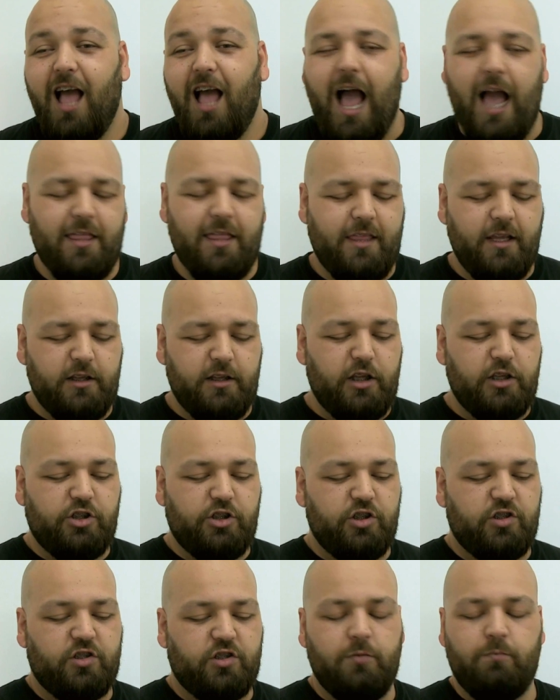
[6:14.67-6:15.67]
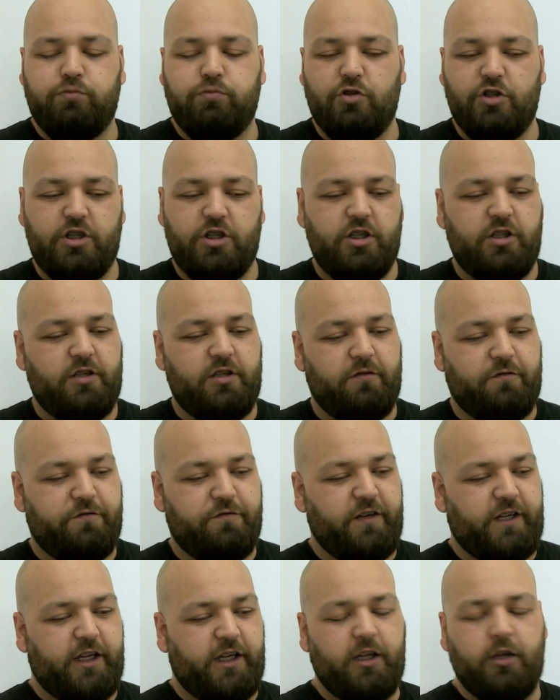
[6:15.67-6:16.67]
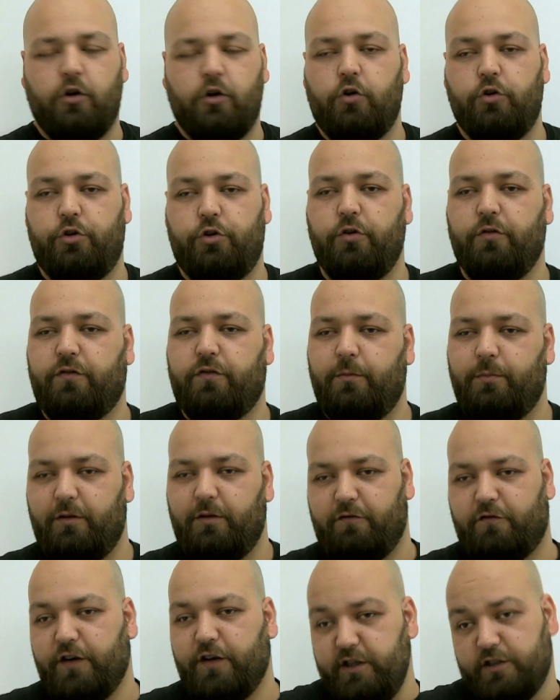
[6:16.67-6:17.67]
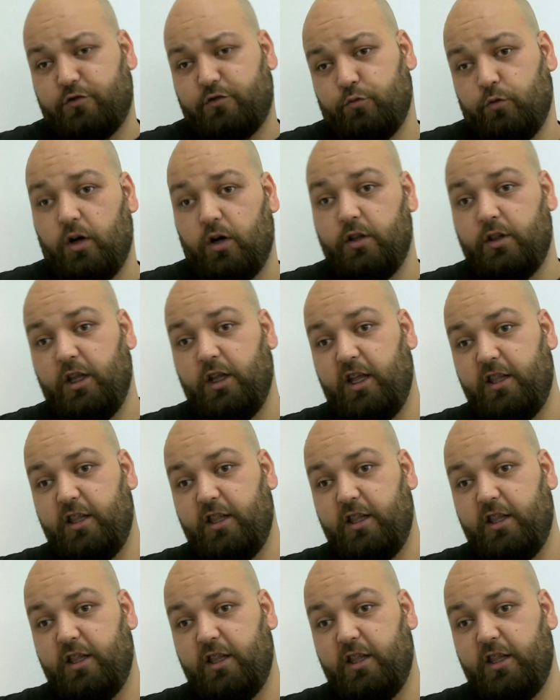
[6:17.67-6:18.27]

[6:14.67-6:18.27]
I think they just imported the freaking audio from the first one,